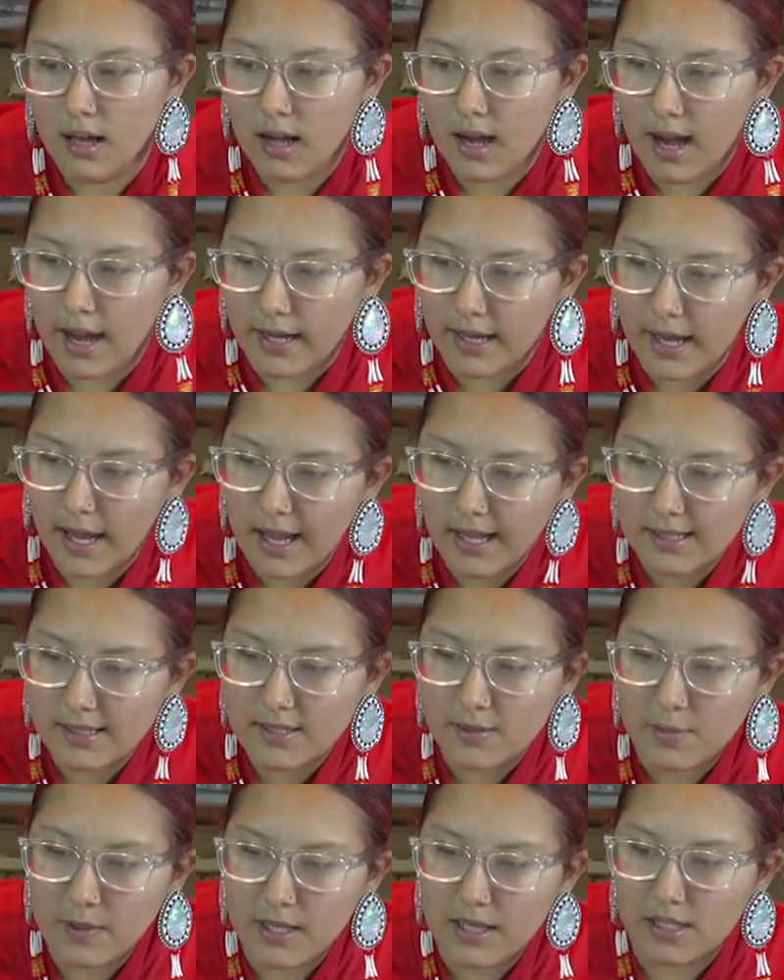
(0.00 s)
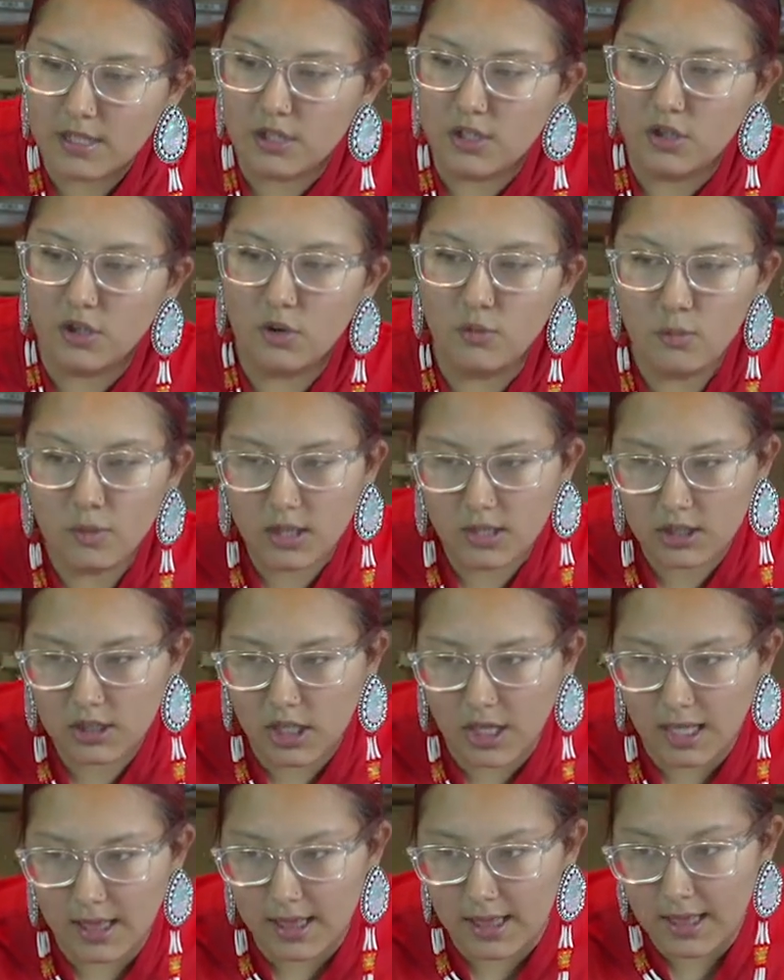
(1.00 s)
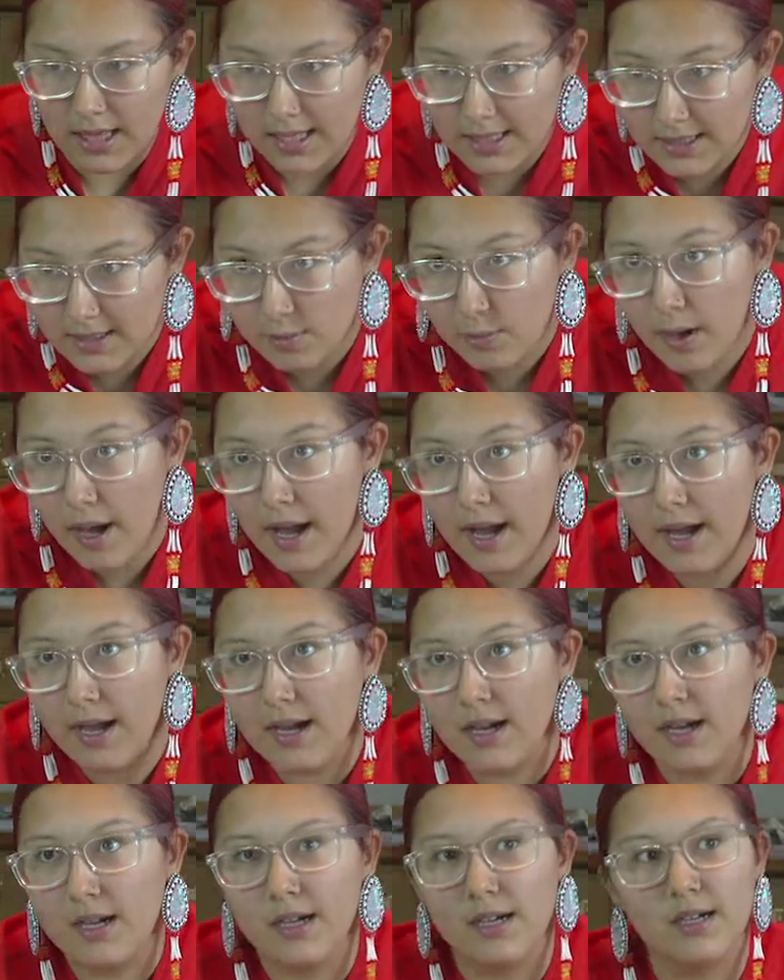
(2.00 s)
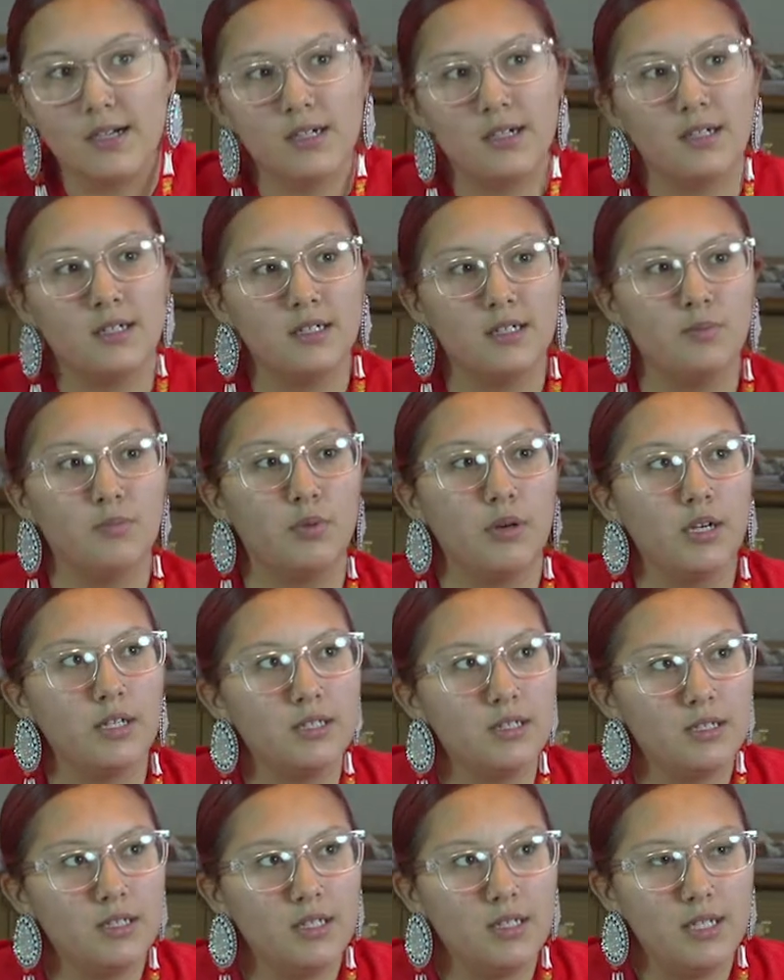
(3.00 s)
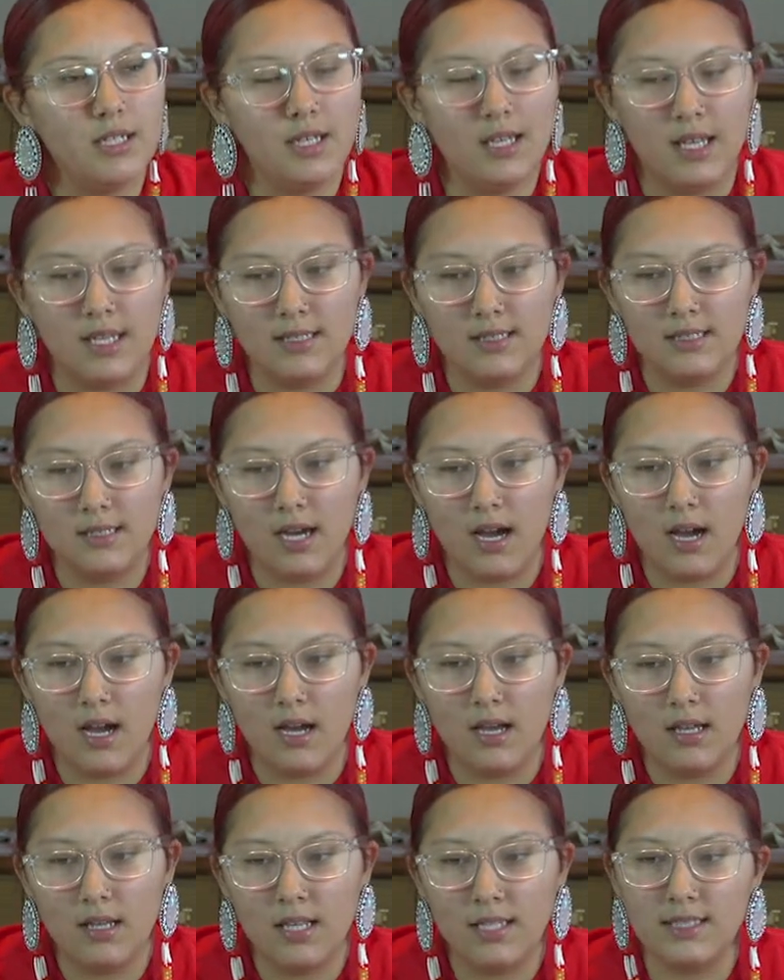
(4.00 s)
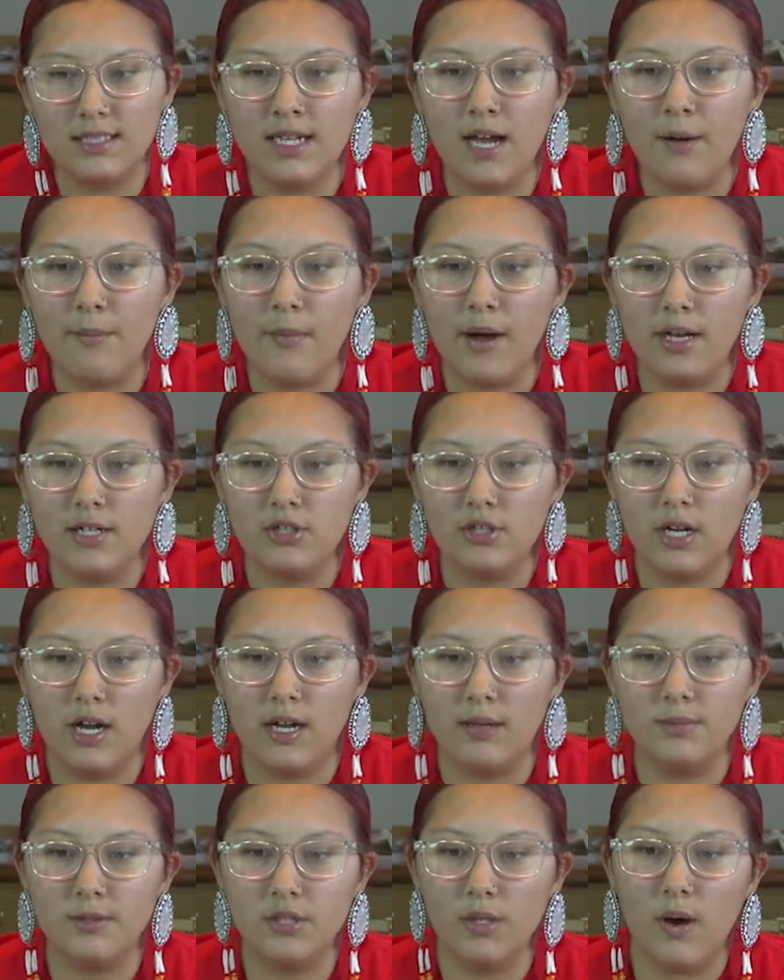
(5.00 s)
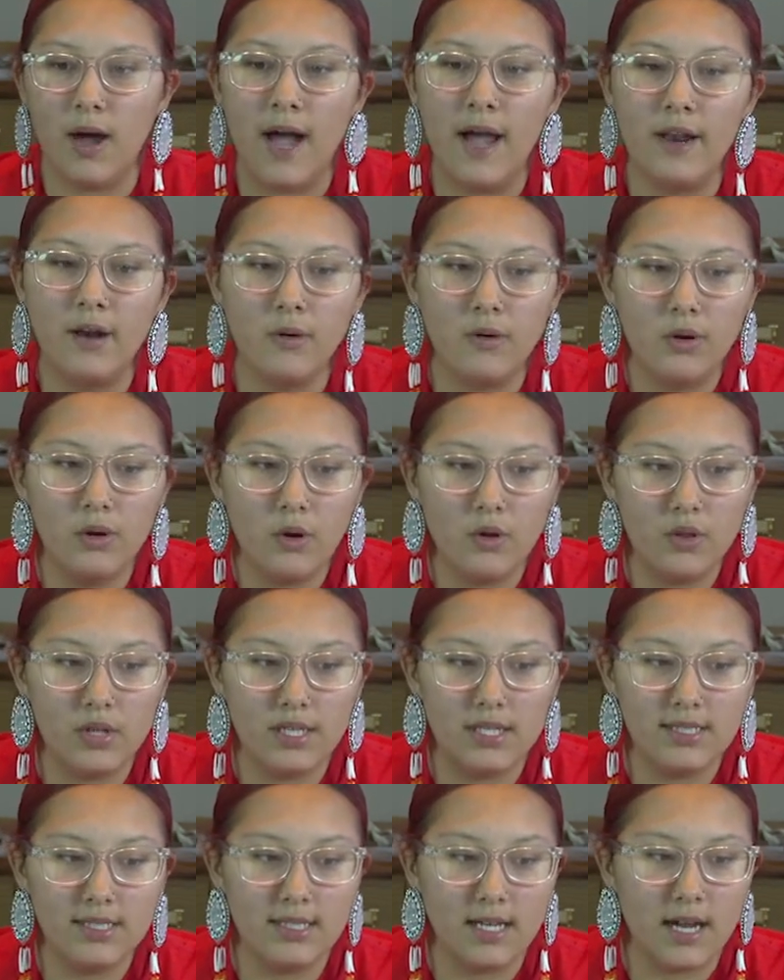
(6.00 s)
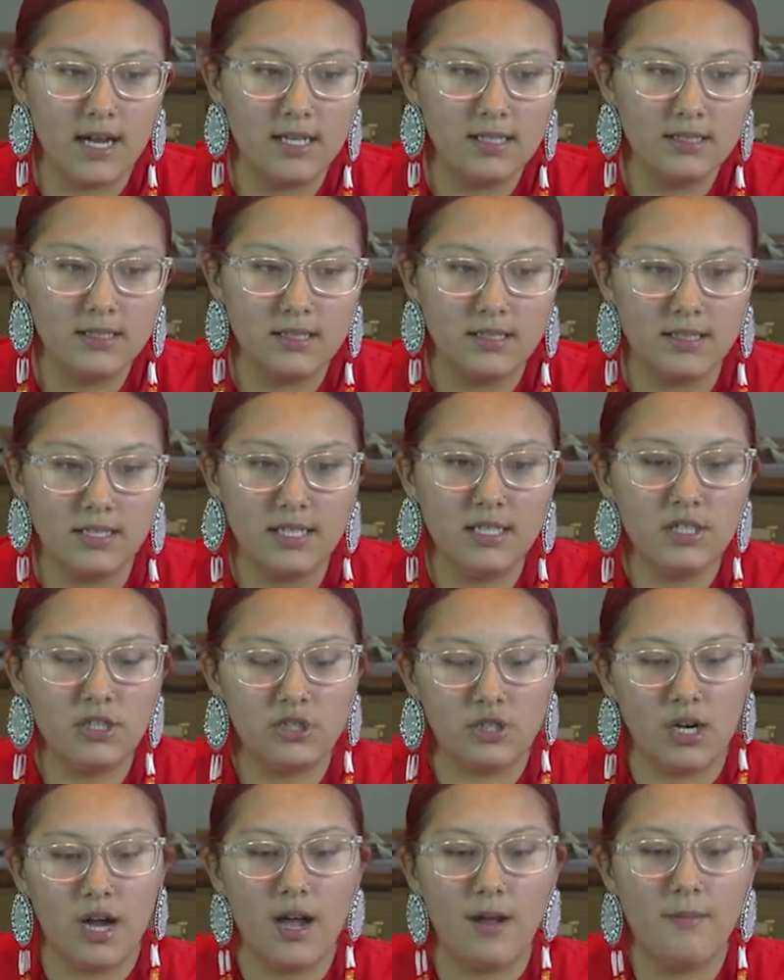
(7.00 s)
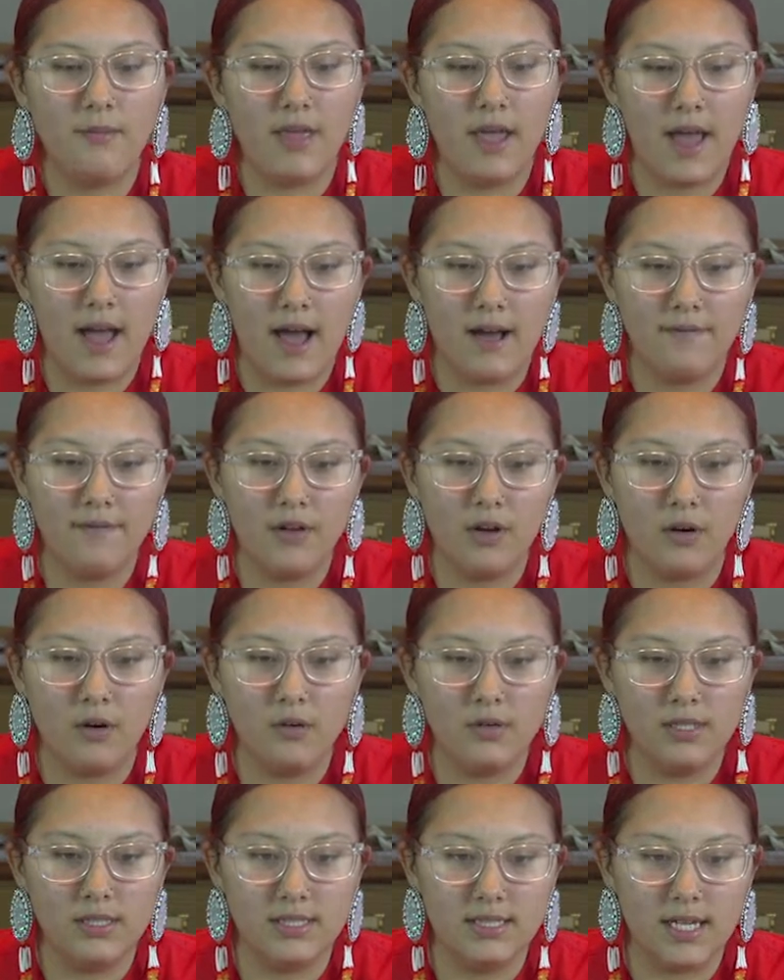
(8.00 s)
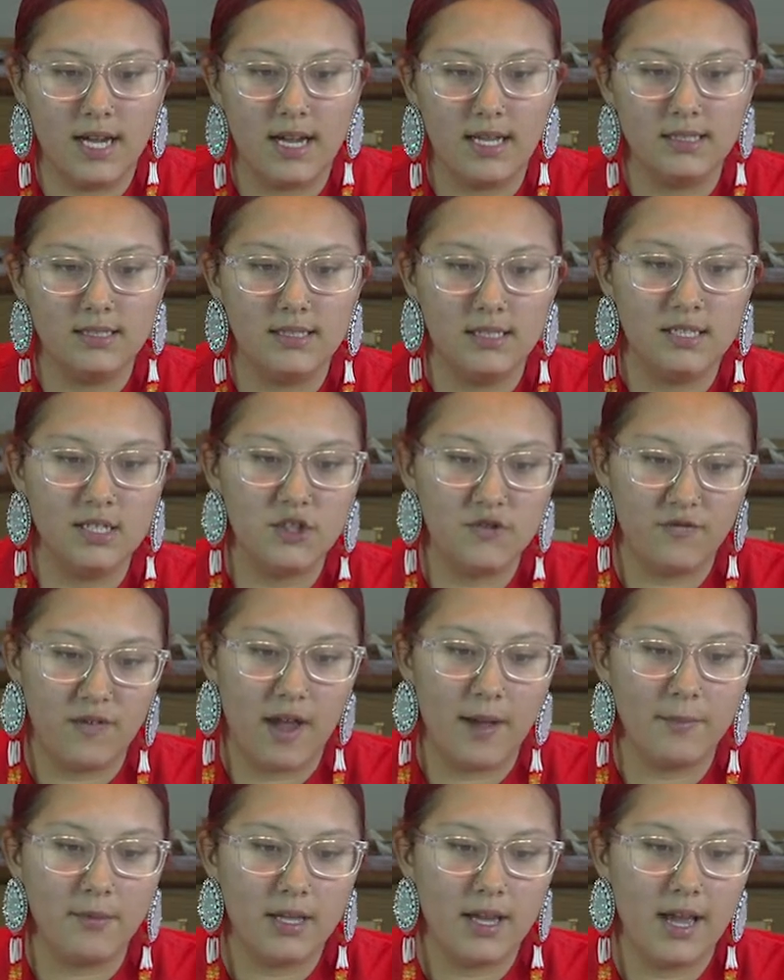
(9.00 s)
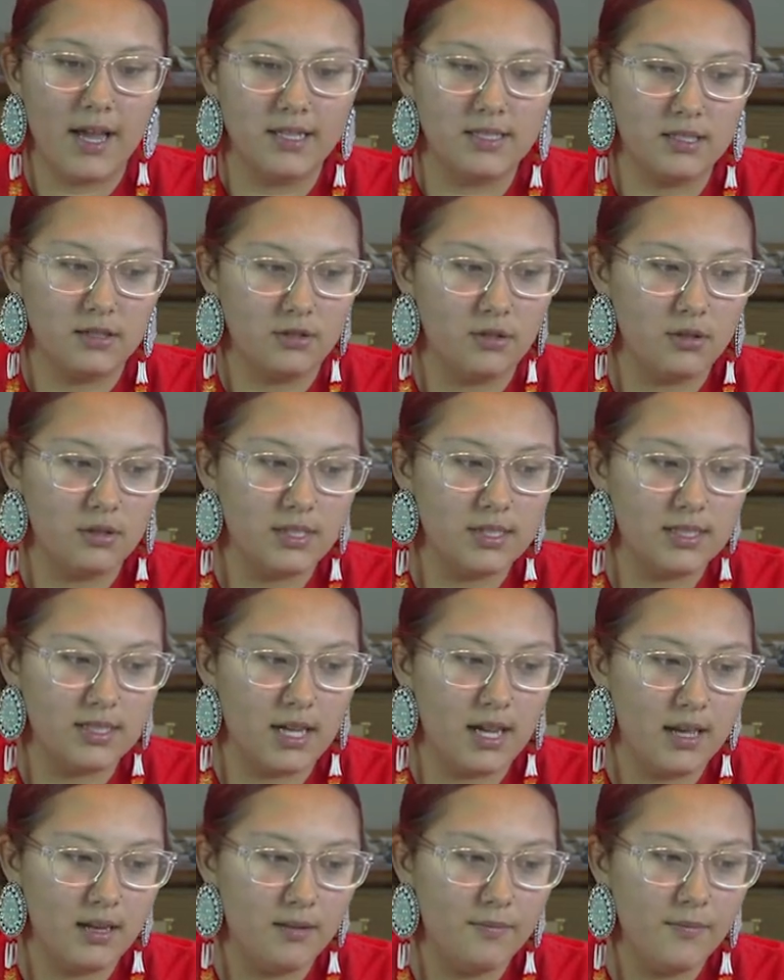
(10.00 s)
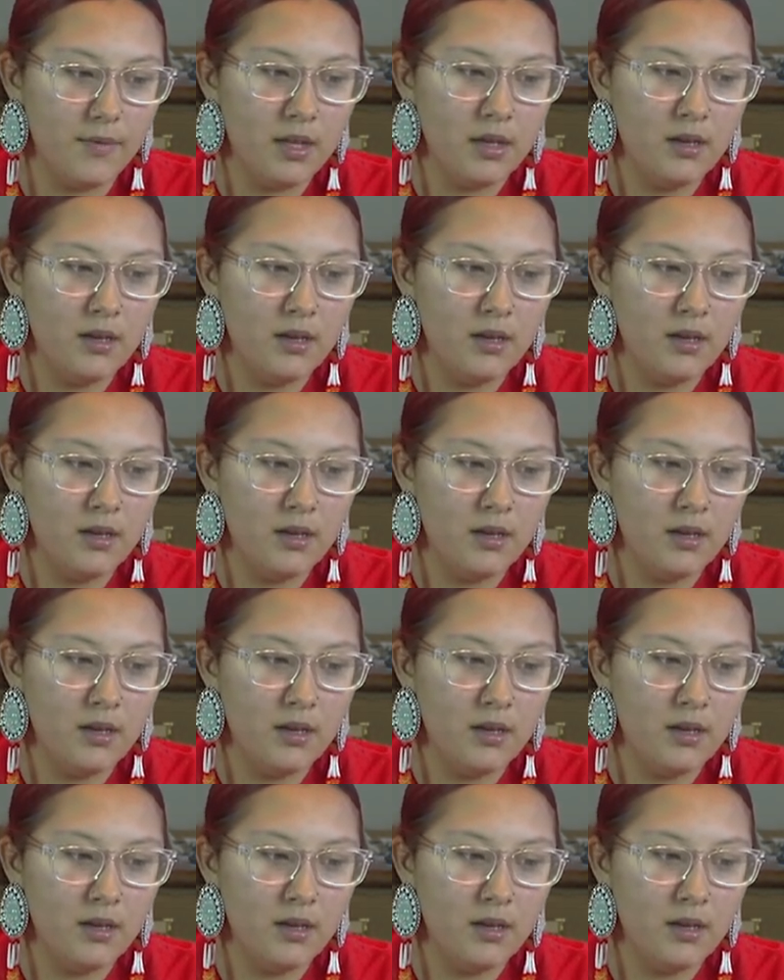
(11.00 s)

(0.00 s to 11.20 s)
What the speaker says: I can't speak too much on this bag because personally that's not my tribe, so I don't know the designs, because each tribe, they have their own designs, and each family has their own design.